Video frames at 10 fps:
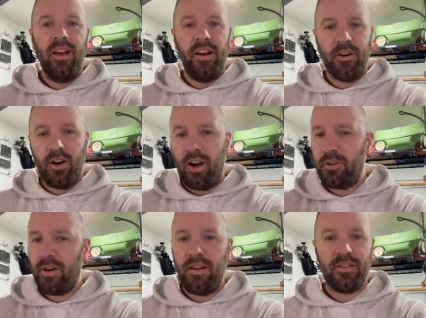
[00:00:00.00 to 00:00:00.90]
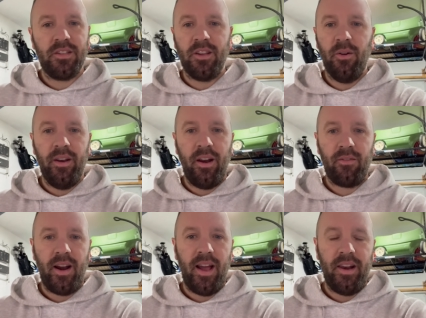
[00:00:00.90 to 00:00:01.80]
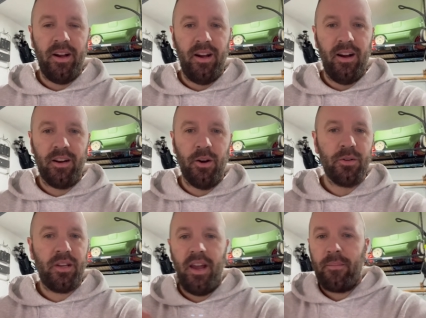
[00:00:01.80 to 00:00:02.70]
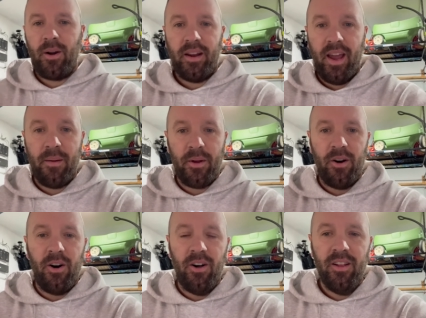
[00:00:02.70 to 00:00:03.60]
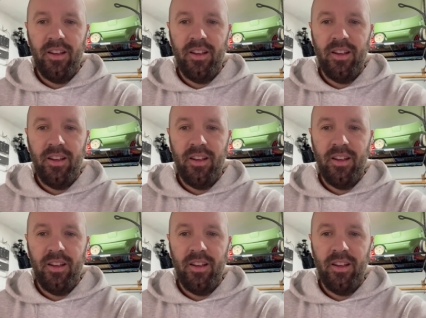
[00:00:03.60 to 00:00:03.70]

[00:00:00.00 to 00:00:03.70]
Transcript: and your car drives as though it never had a Ghost Cam or a cam at all,